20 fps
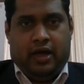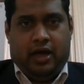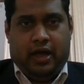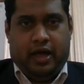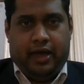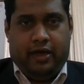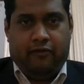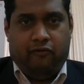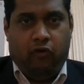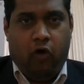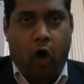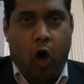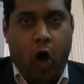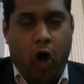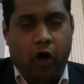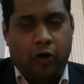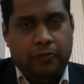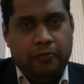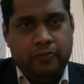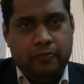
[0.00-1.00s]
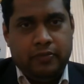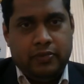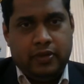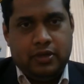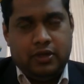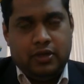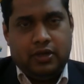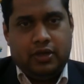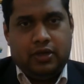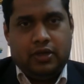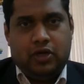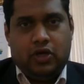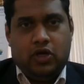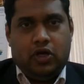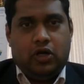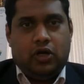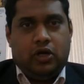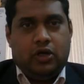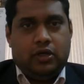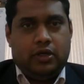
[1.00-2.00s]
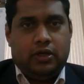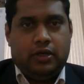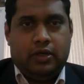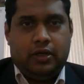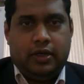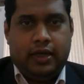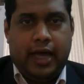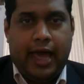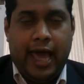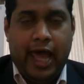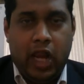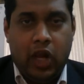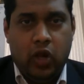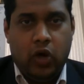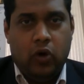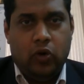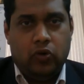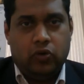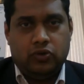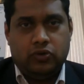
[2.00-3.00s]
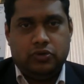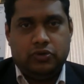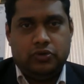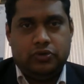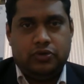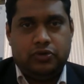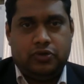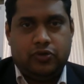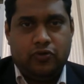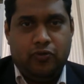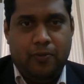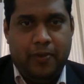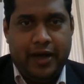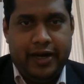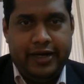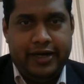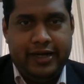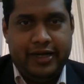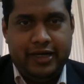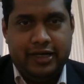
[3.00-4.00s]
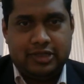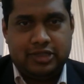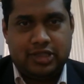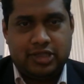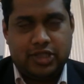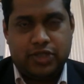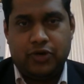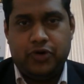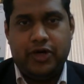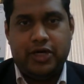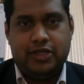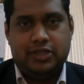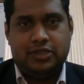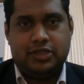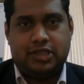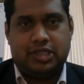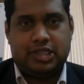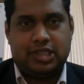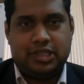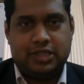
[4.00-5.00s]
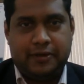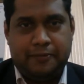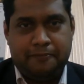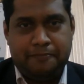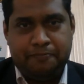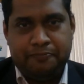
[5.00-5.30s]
A warm hello to my dear students